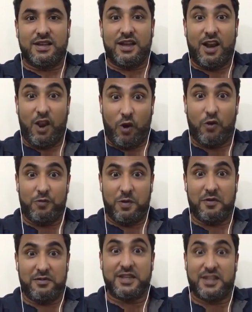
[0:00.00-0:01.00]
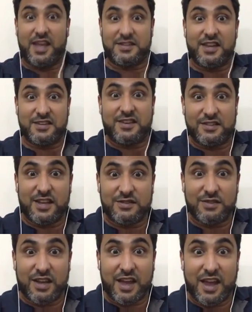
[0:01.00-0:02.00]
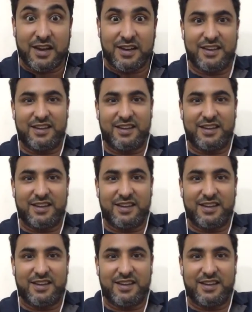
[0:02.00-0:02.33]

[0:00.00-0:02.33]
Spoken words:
A lot of people say, yes, I can.